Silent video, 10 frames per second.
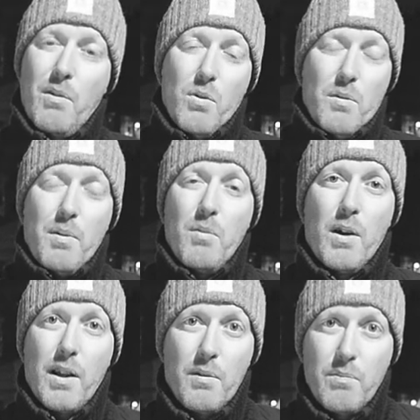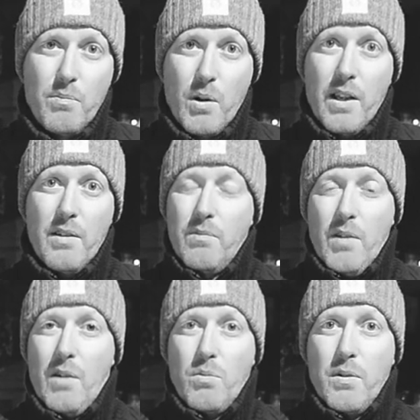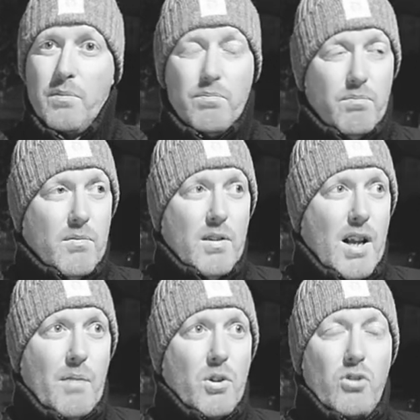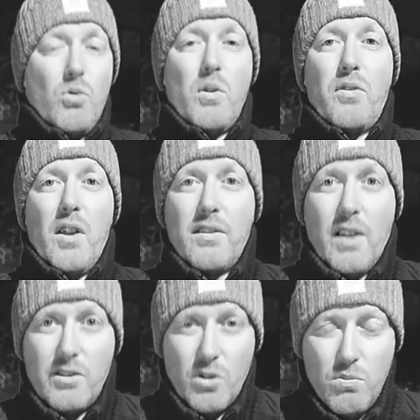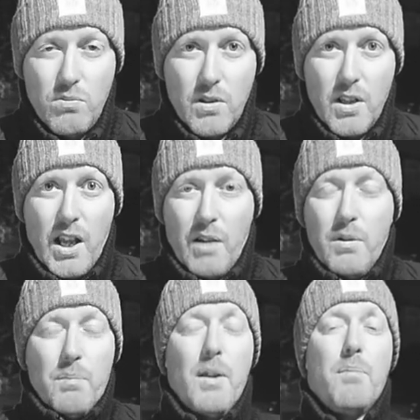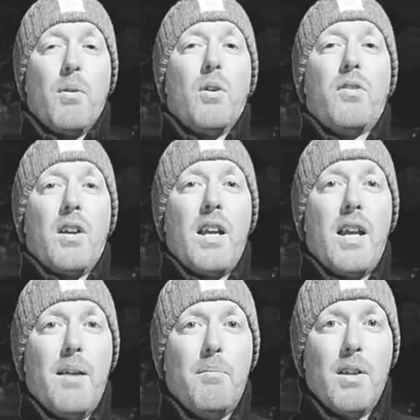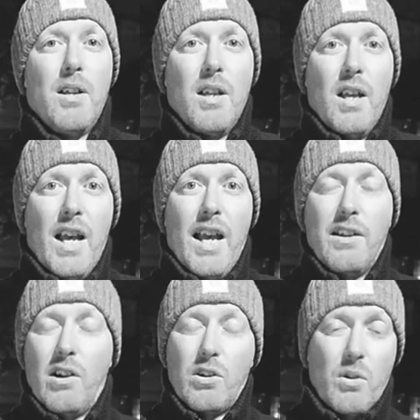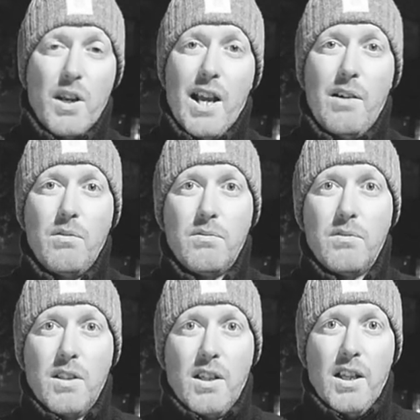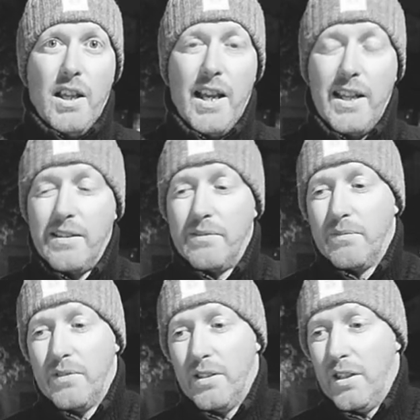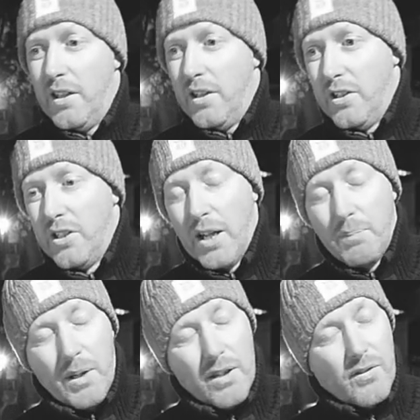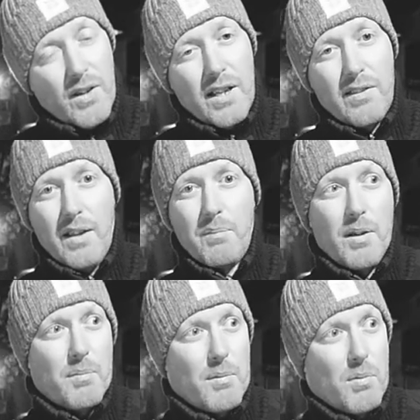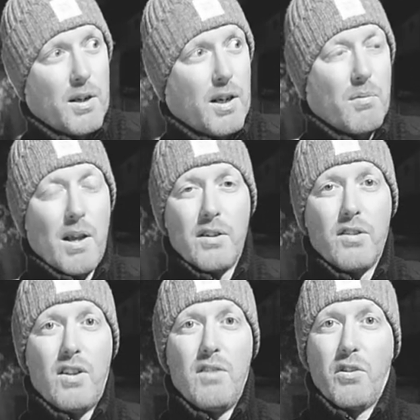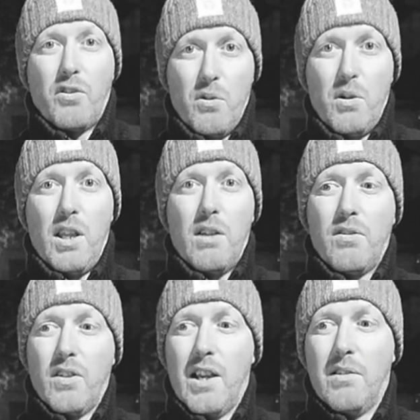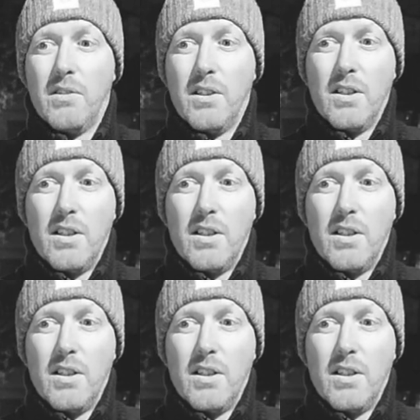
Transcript: I wouldn't be I wouldn't do the things I do. I wouldn't be the person I am. And hardcore now, and not because of anything, but I've been running around the scene for 30 years now.